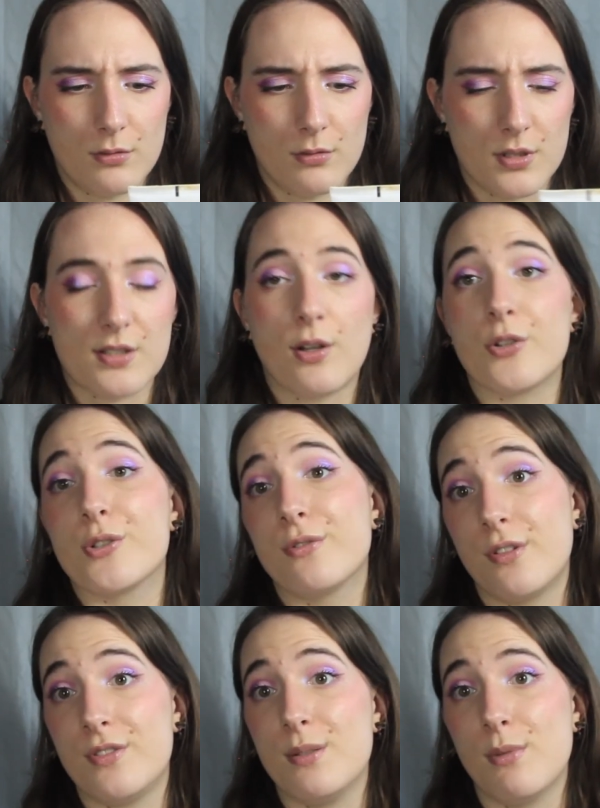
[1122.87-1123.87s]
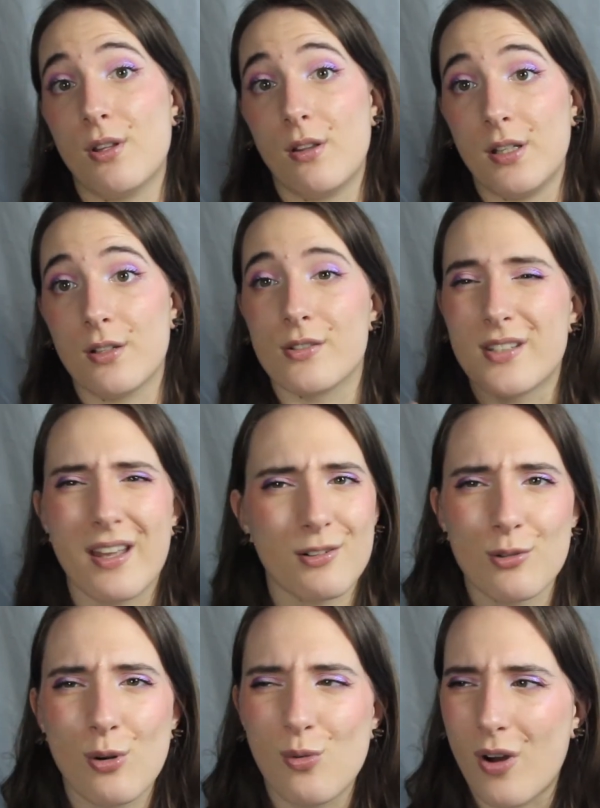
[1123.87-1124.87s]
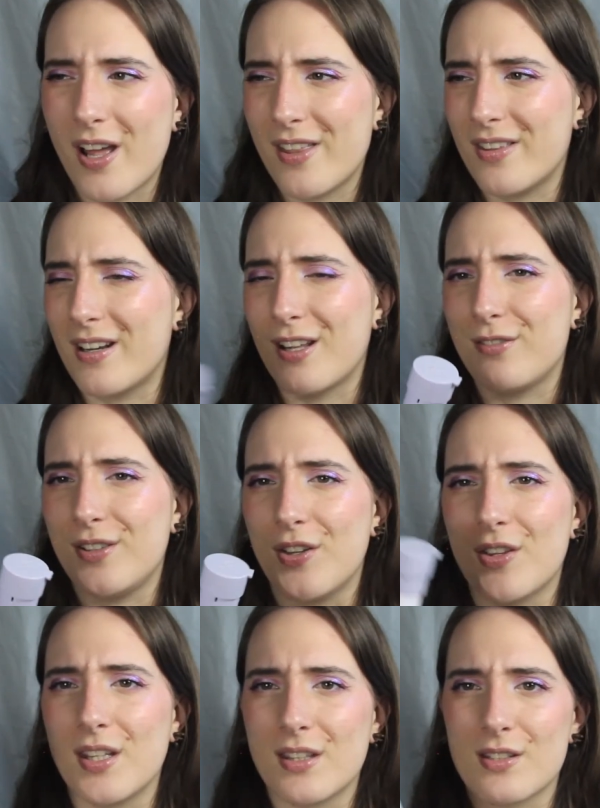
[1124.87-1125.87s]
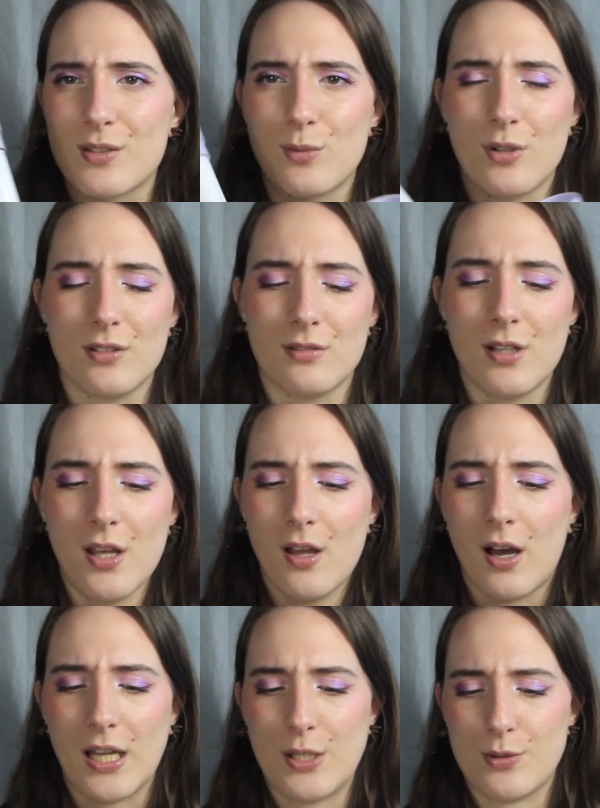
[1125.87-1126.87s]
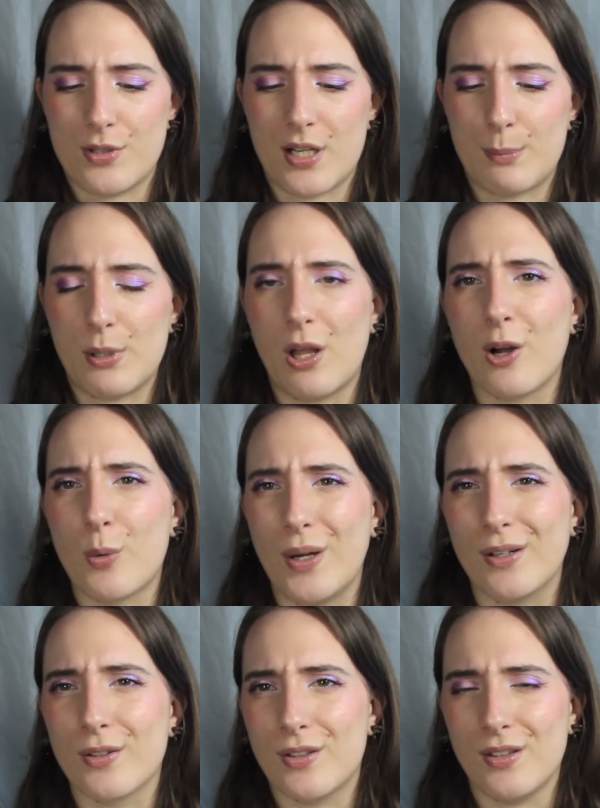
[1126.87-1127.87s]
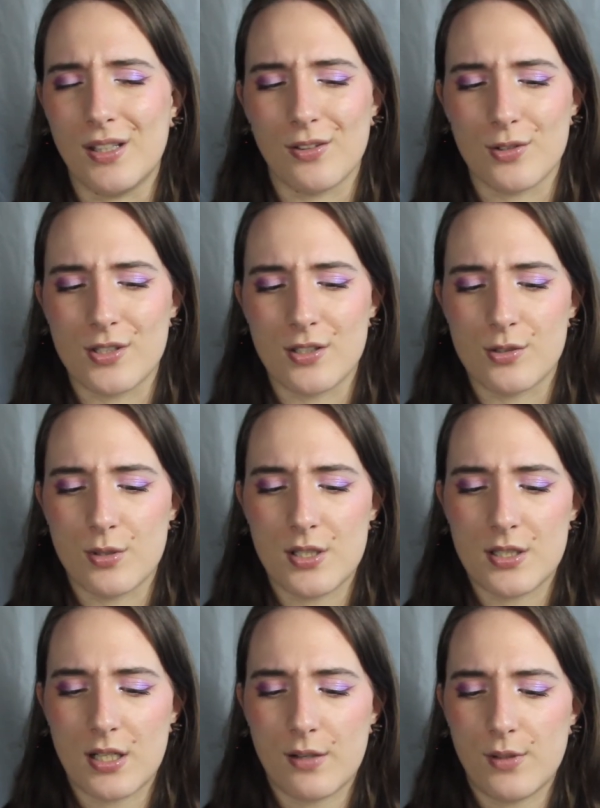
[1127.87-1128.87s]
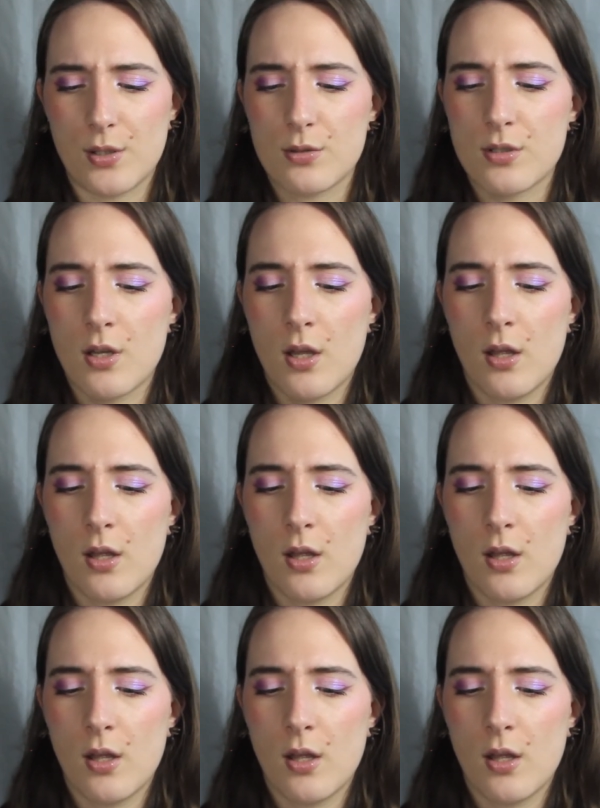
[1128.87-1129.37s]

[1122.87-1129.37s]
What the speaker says: It's also 50 milliliters. I don't know why then I feel like this one, I used it up a lot quicker than the other sunscreens that I've used.